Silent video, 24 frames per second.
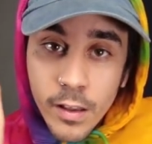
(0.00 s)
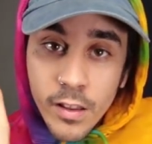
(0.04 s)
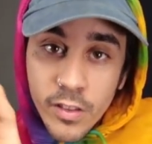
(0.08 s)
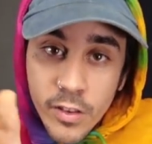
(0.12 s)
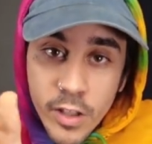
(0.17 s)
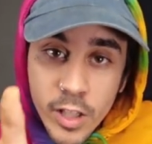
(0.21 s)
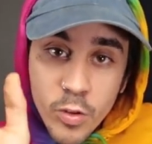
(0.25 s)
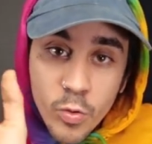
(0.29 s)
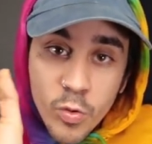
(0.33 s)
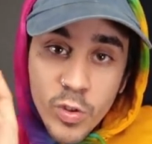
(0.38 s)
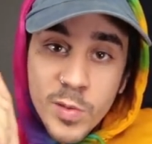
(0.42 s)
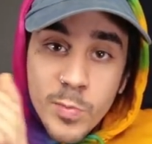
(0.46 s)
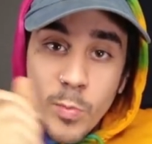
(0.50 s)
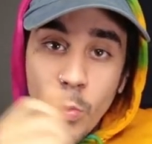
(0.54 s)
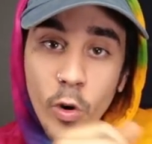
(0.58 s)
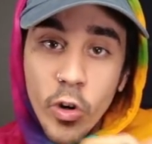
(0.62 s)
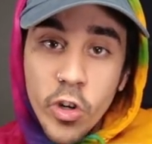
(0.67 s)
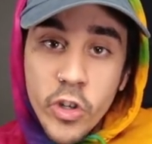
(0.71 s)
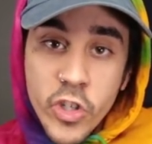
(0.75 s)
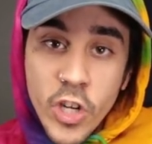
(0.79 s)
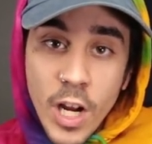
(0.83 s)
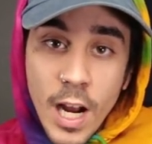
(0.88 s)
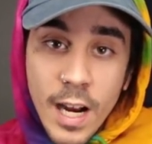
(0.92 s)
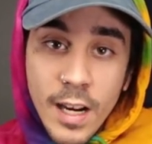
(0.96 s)
This was
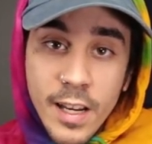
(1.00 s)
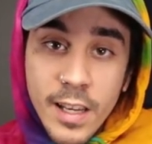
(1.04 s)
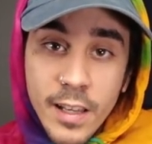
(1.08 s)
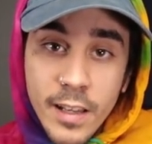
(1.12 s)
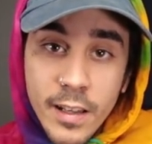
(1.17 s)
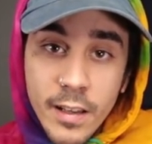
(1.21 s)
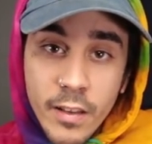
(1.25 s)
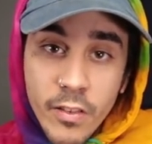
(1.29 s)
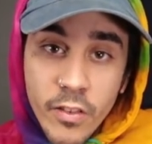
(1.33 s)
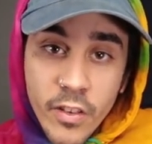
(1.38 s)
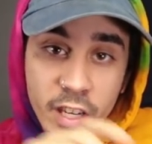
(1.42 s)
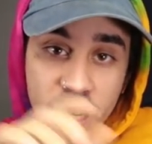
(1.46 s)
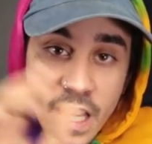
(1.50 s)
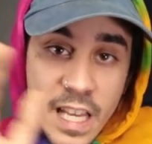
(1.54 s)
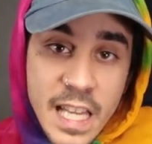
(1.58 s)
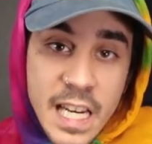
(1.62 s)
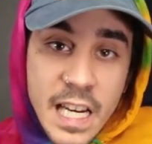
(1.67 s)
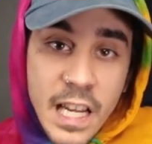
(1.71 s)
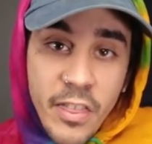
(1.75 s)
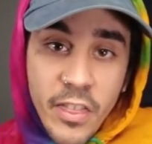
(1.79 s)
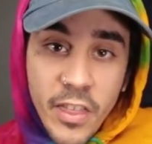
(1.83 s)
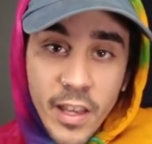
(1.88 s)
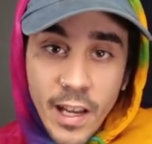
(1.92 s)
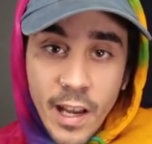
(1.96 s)
more shocking than
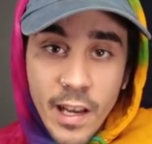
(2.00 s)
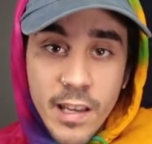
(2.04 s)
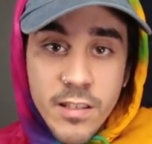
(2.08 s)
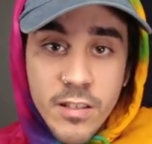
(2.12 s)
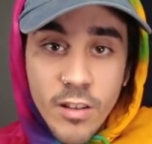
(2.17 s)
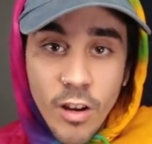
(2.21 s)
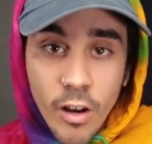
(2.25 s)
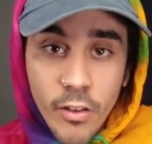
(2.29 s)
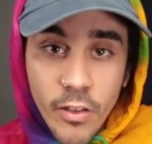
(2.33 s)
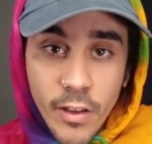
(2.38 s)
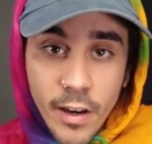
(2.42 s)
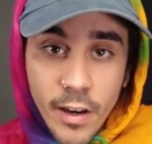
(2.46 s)
anything I saw